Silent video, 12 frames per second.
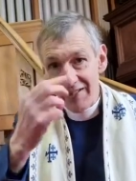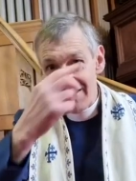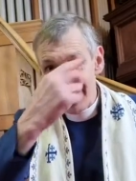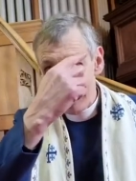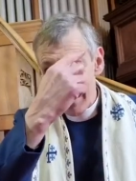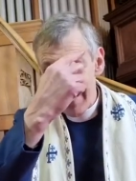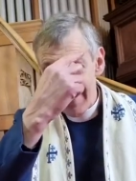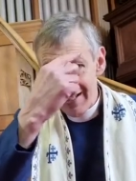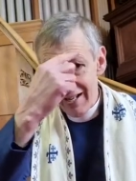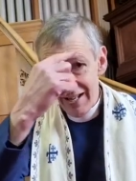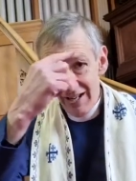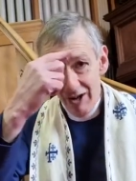the sign
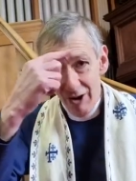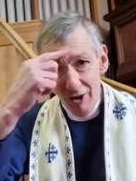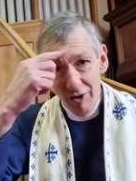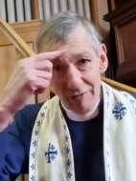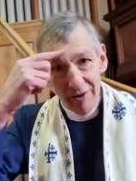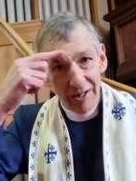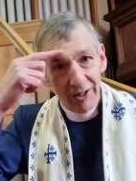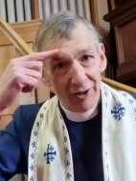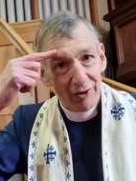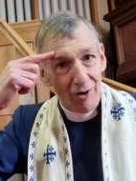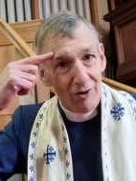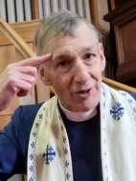of a
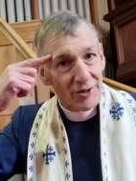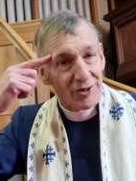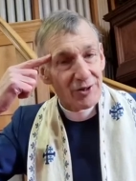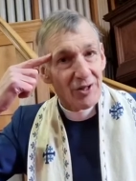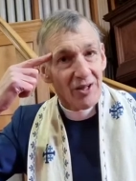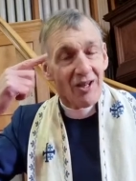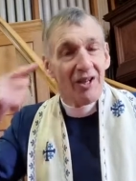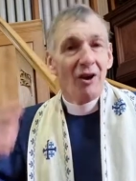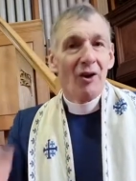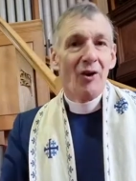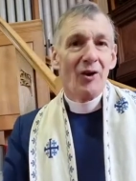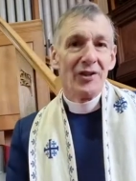cross
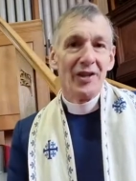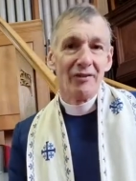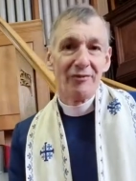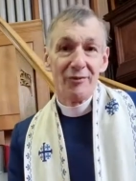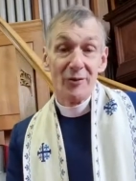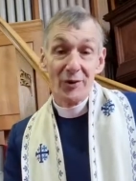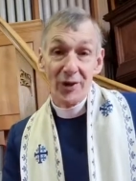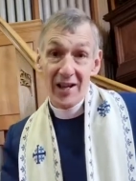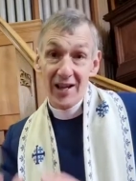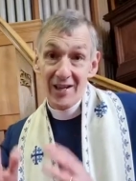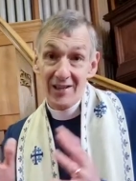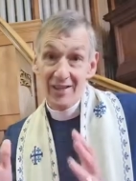on their
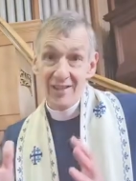forehead.